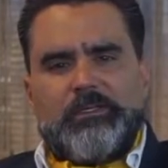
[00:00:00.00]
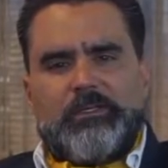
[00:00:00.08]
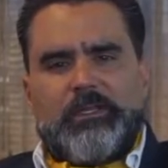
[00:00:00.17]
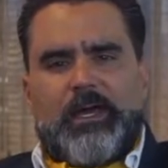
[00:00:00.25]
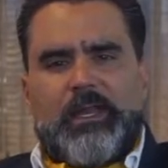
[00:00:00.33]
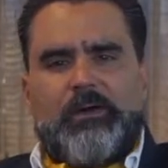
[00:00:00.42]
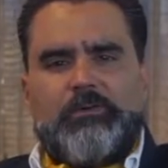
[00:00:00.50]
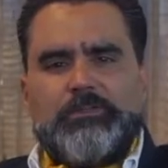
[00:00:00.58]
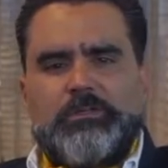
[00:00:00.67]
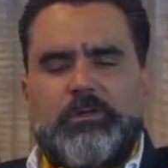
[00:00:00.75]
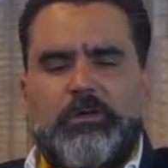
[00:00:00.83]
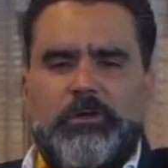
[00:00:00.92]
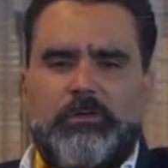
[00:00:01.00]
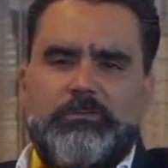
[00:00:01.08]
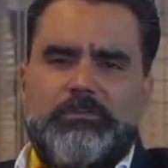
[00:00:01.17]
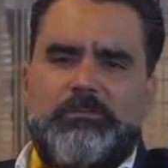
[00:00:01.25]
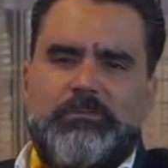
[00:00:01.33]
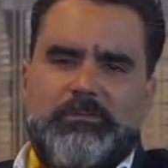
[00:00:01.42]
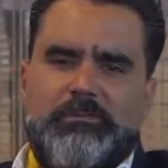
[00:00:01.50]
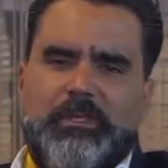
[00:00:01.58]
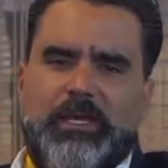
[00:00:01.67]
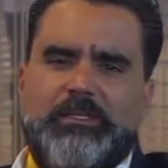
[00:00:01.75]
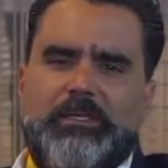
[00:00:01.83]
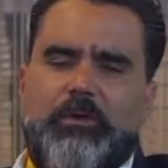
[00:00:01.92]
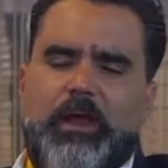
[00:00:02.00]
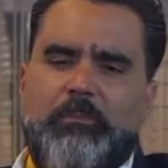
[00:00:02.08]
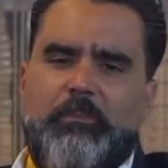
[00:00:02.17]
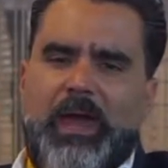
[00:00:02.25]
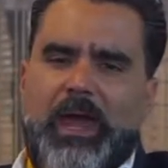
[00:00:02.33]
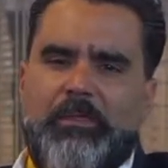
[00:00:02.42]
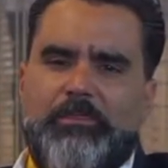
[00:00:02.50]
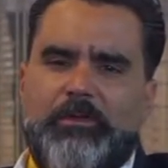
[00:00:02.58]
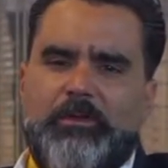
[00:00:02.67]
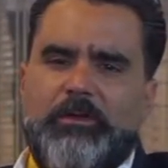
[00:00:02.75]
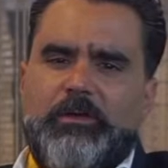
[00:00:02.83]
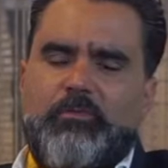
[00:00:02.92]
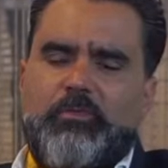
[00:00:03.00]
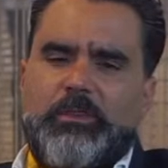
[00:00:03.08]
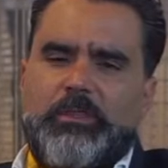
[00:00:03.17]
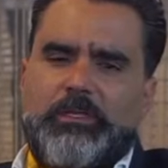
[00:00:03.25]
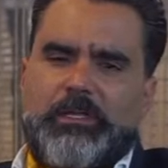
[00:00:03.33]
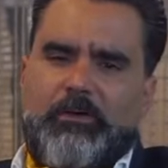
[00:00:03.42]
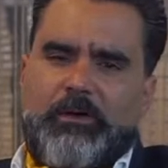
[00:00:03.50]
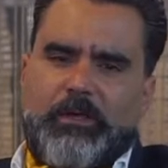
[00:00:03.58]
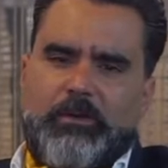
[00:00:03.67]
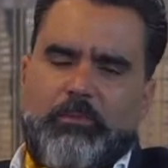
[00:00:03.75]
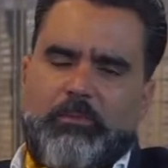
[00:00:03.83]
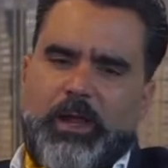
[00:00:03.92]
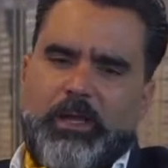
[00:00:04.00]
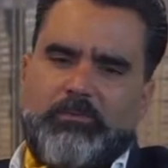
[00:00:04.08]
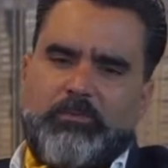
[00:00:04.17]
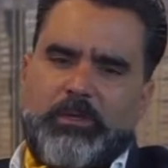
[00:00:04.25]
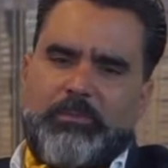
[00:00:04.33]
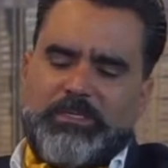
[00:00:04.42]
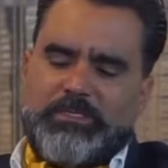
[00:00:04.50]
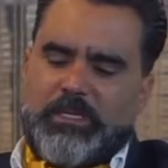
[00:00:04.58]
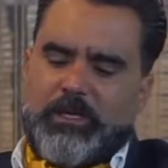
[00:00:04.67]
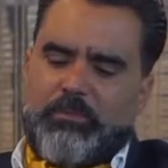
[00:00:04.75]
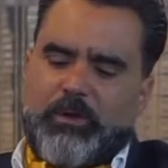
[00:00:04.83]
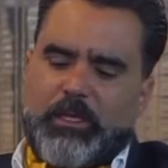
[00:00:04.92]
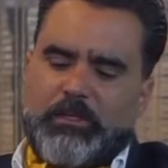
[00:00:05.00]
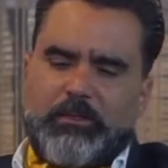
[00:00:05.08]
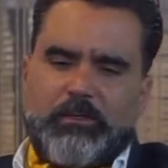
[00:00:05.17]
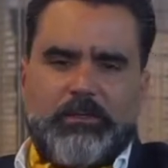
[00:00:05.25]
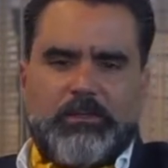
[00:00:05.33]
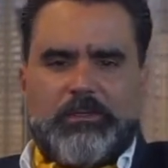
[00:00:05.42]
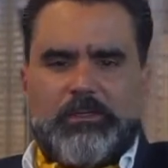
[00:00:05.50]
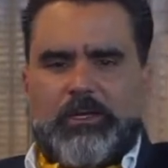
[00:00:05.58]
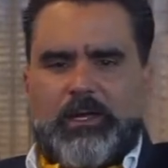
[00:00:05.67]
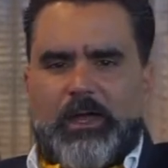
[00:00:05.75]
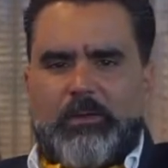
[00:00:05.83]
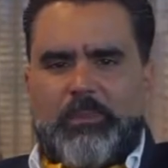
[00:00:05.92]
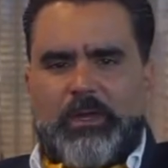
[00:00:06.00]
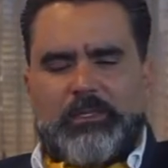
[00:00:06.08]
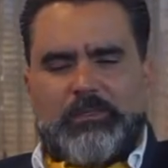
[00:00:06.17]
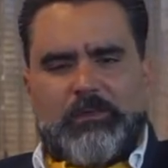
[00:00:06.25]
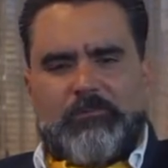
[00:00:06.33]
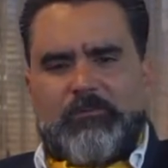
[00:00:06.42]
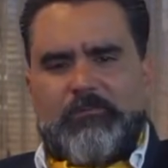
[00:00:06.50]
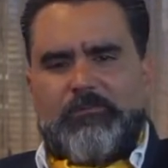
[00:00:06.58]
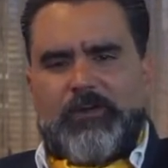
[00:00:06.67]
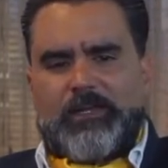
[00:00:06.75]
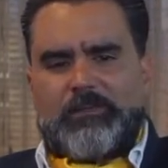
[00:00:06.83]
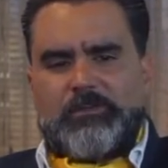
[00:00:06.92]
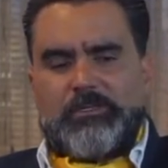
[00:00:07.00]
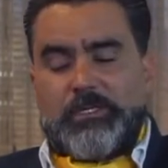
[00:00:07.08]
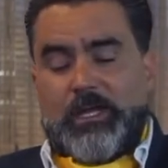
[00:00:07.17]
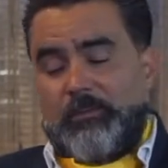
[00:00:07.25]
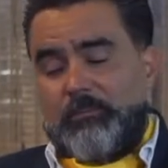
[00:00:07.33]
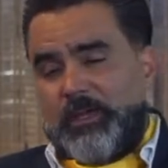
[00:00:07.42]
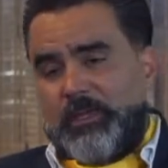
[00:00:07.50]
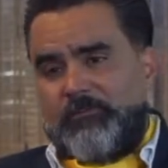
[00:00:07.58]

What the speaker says: that I was going to take the right path with the Tabanero brand, with the Maceda brand. I met different factories. I met